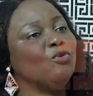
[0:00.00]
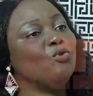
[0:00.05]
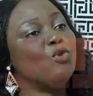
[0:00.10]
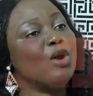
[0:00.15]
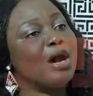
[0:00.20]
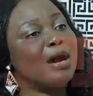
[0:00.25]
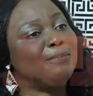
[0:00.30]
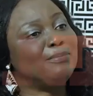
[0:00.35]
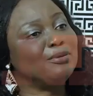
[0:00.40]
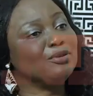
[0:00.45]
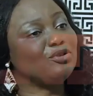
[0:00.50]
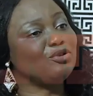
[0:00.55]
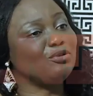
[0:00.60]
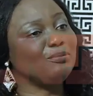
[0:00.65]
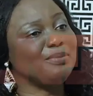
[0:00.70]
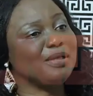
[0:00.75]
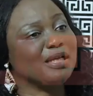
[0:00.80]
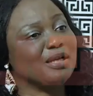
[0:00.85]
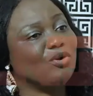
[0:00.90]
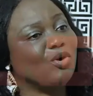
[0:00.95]
who happens to
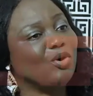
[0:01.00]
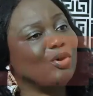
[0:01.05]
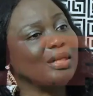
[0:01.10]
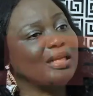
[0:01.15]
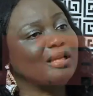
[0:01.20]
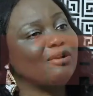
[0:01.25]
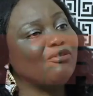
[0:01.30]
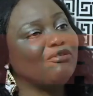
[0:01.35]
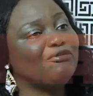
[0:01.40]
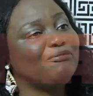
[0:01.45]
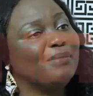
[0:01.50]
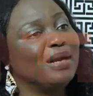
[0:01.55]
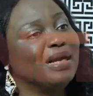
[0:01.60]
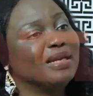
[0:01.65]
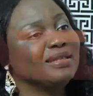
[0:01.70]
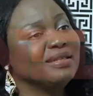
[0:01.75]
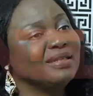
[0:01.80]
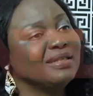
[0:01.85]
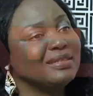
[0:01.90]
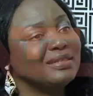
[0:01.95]
be a colleague of
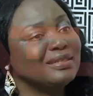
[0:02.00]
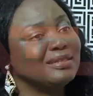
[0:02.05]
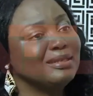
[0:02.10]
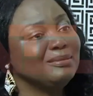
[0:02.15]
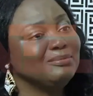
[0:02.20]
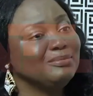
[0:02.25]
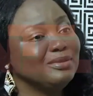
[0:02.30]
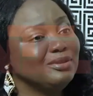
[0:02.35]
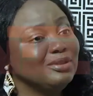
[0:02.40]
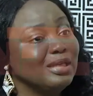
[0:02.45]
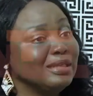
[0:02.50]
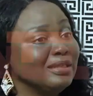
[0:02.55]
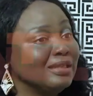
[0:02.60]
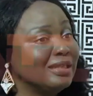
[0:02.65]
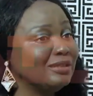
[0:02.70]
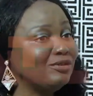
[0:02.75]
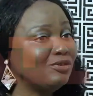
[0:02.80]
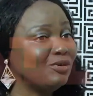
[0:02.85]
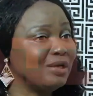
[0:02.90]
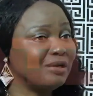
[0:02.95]
mine in
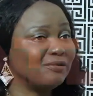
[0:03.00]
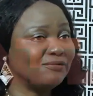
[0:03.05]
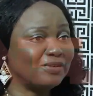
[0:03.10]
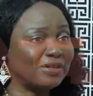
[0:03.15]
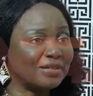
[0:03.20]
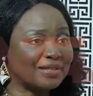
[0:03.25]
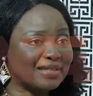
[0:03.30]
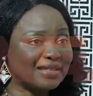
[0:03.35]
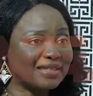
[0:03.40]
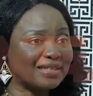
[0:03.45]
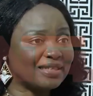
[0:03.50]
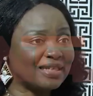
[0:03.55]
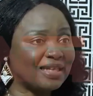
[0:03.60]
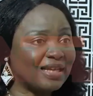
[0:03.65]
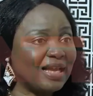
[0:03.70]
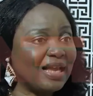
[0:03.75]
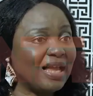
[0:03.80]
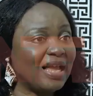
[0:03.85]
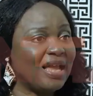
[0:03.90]
the university.